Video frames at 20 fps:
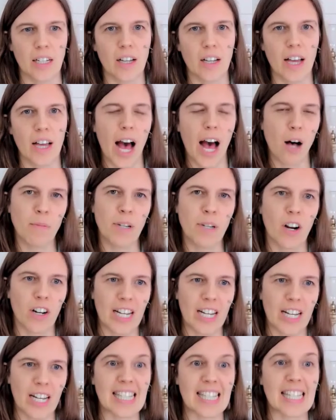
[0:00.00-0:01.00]
helping our
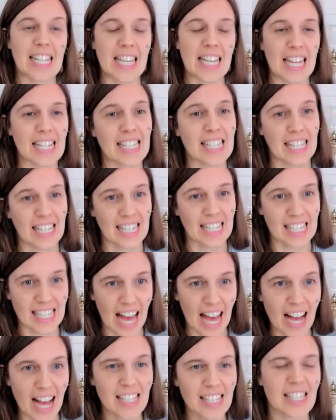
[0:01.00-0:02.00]
kids see that
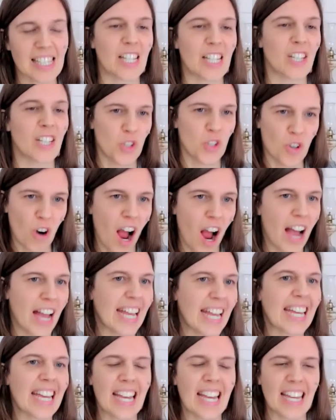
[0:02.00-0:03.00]
success is
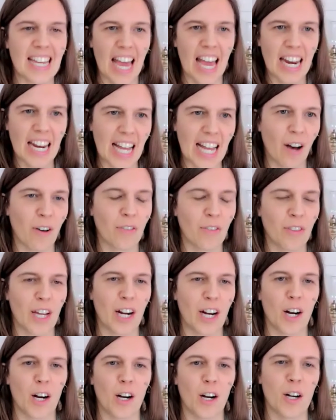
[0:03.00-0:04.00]
trying, getting out
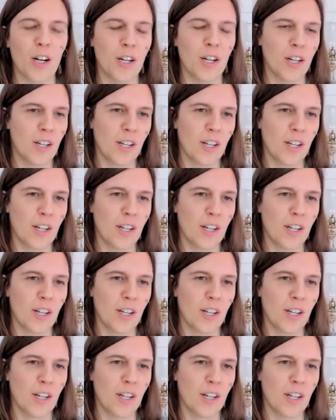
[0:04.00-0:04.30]
there,